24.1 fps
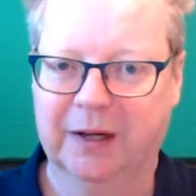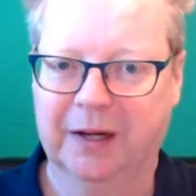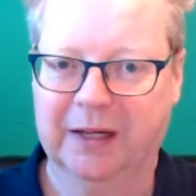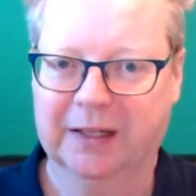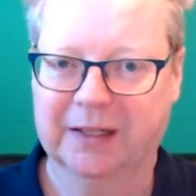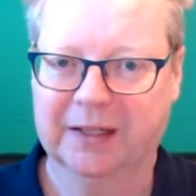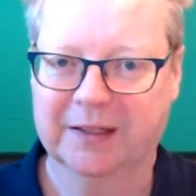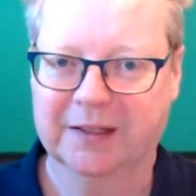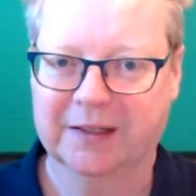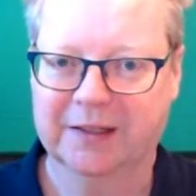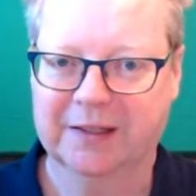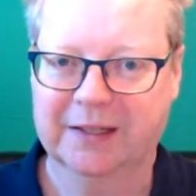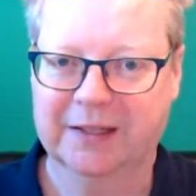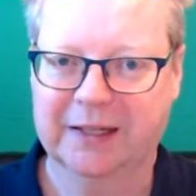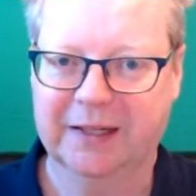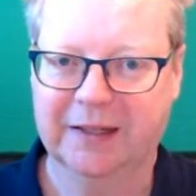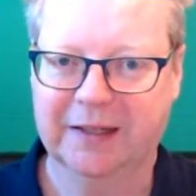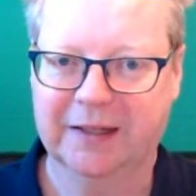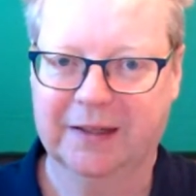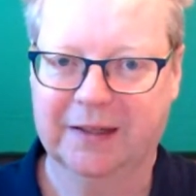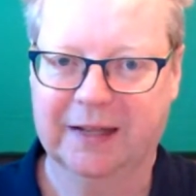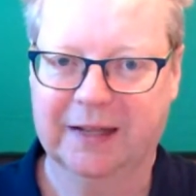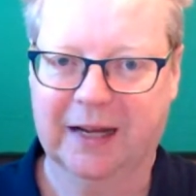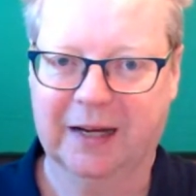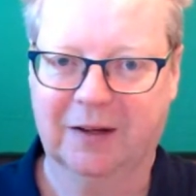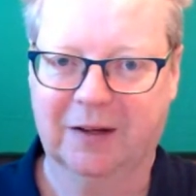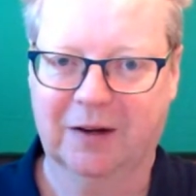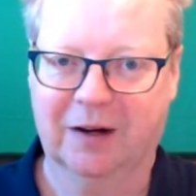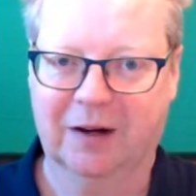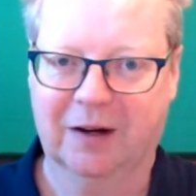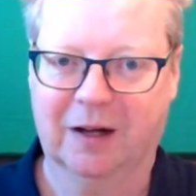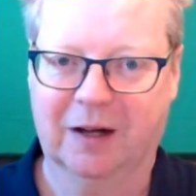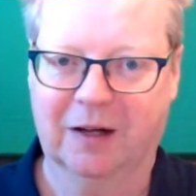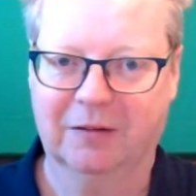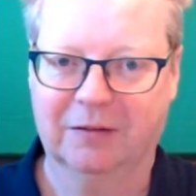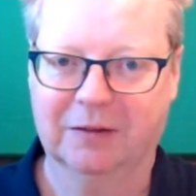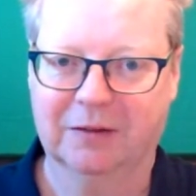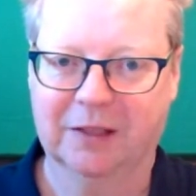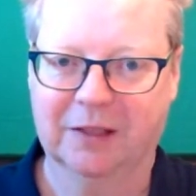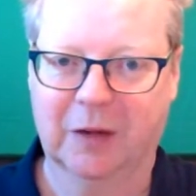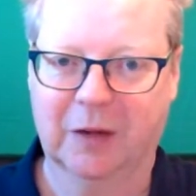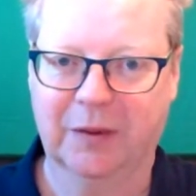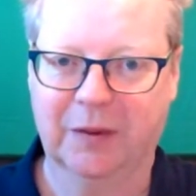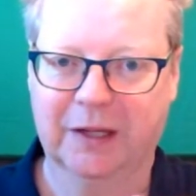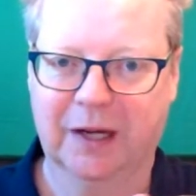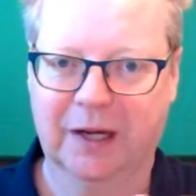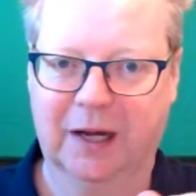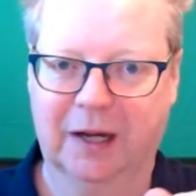but I can see that graph
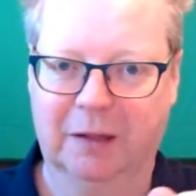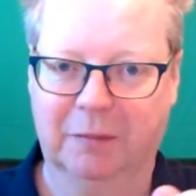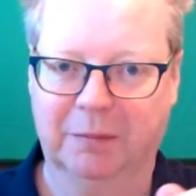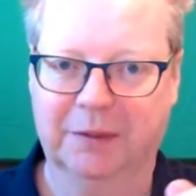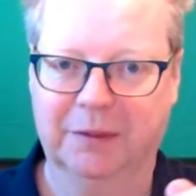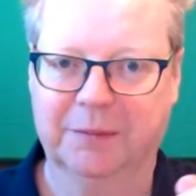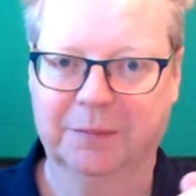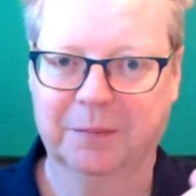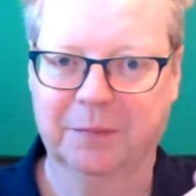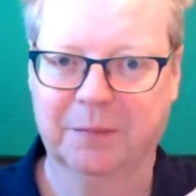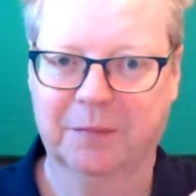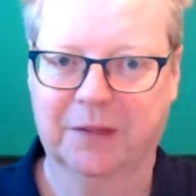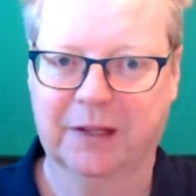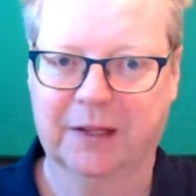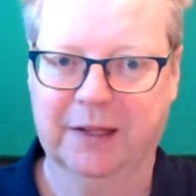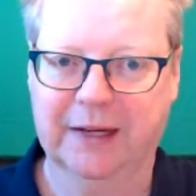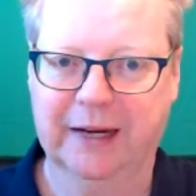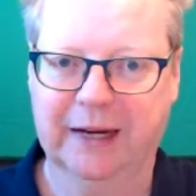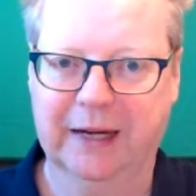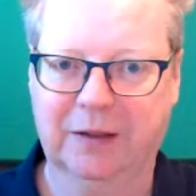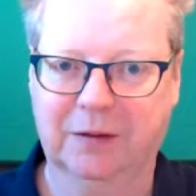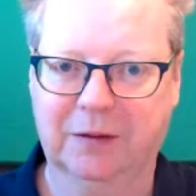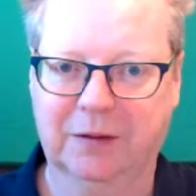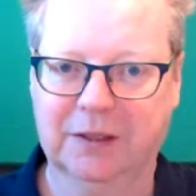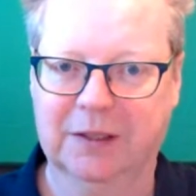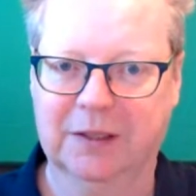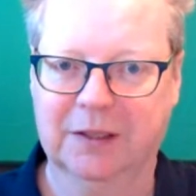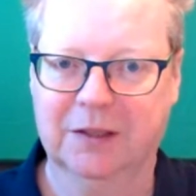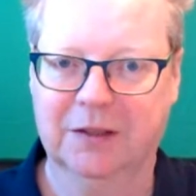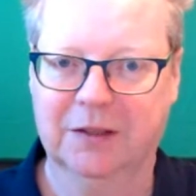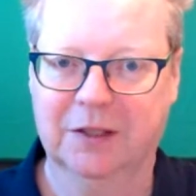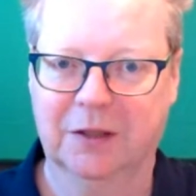going up now.